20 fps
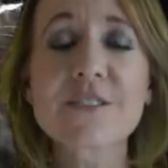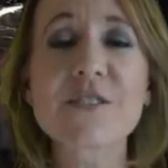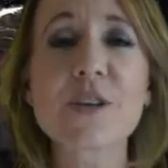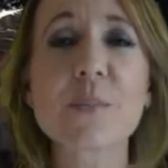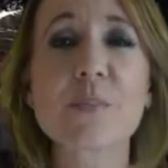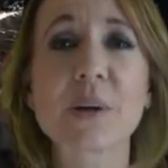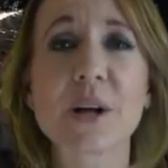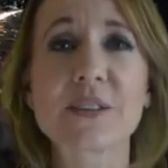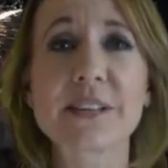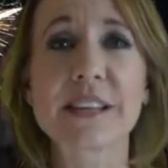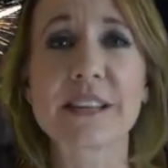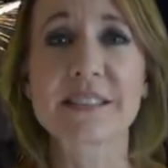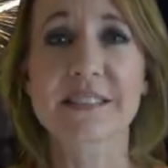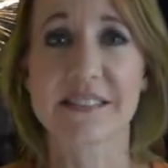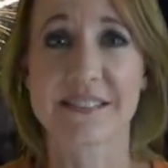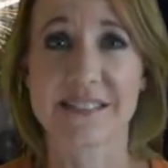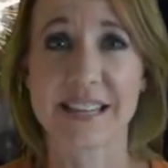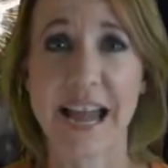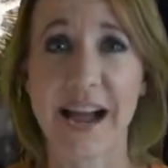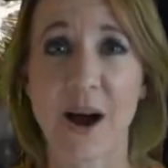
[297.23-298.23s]
of the buildings
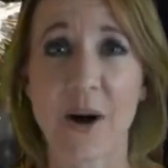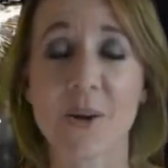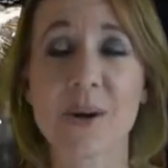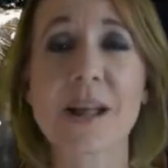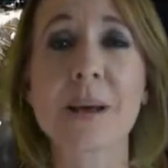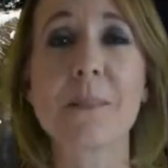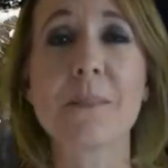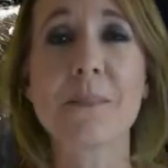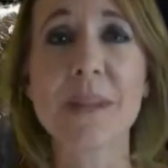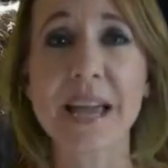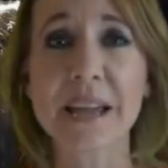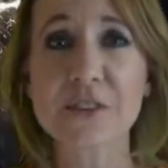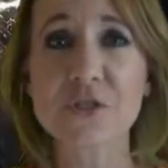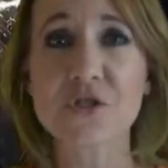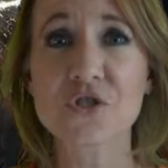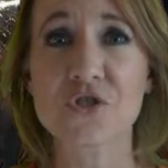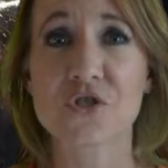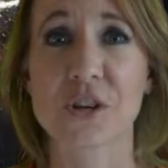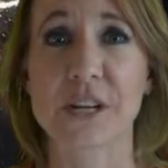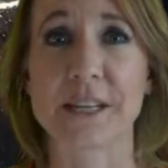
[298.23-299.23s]
down Main
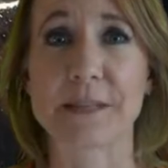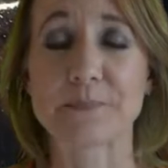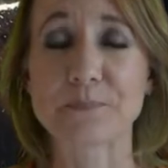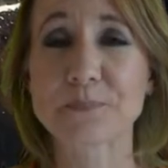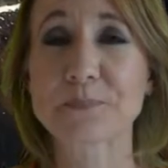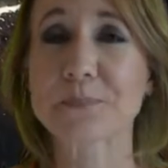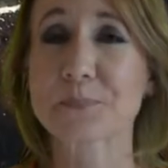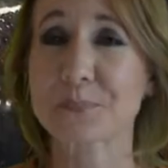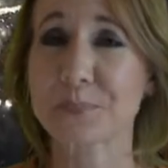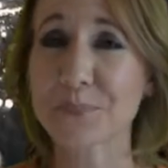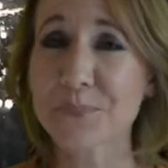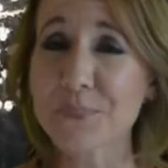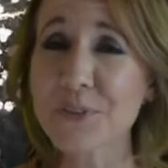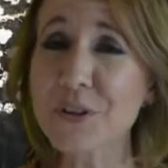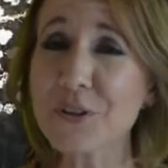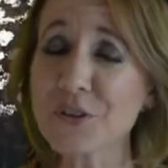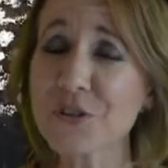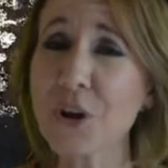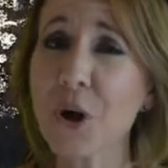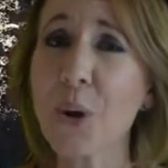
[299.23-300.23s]
Street.
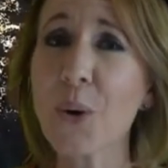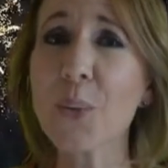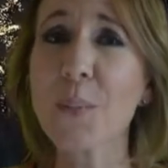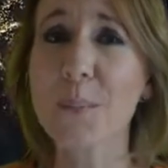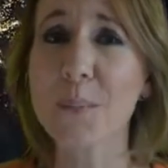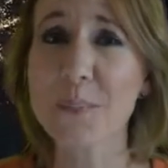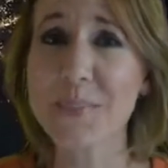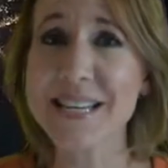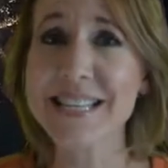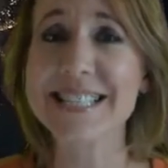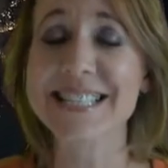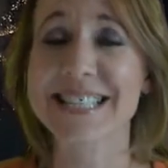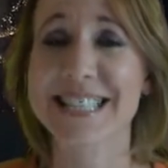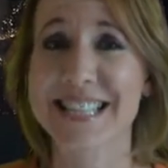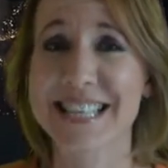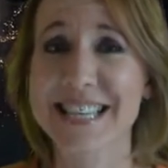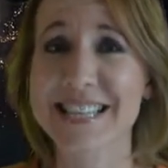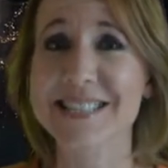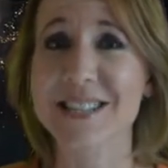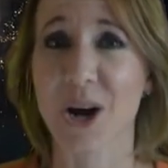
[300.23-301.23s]
Don't miss
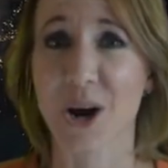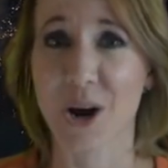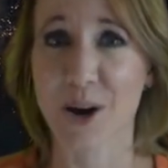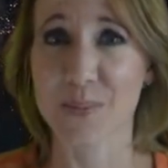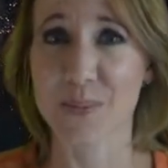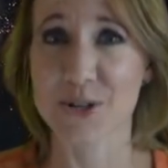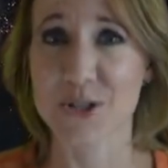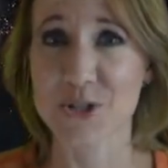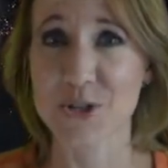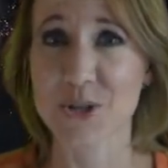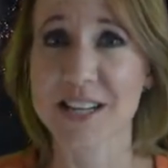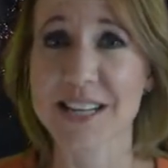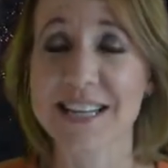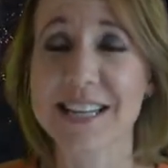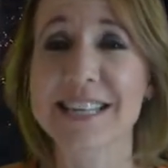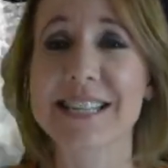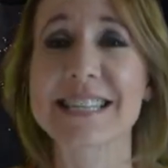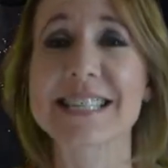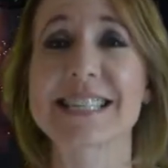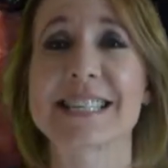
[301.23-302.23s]
this
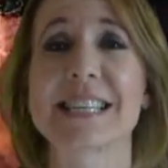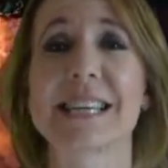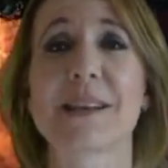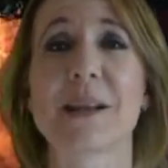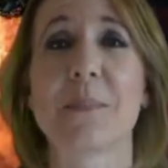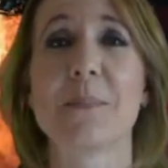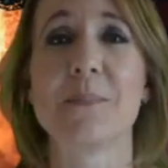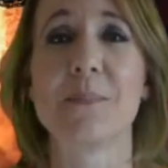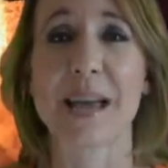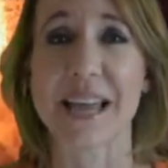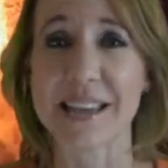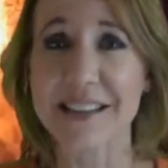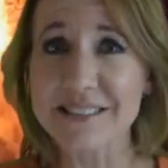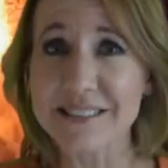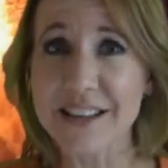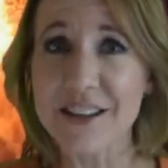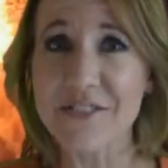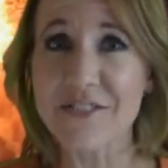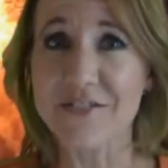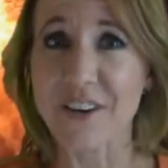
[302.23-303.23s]
opportunity to see an amazing
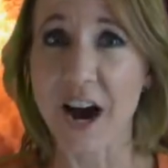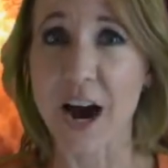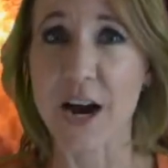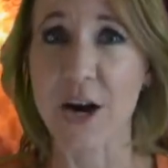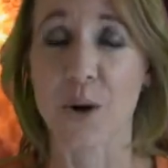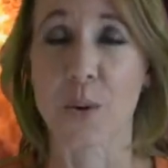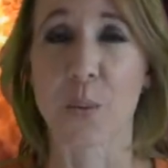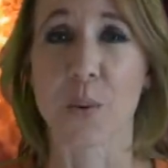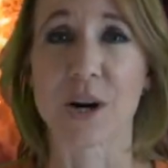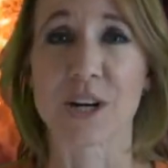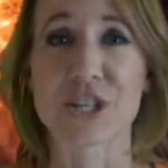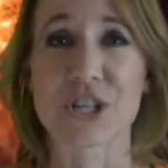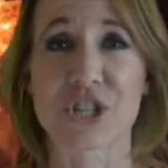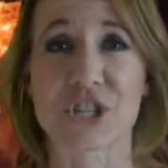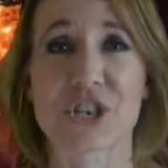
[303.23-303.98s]
fireworks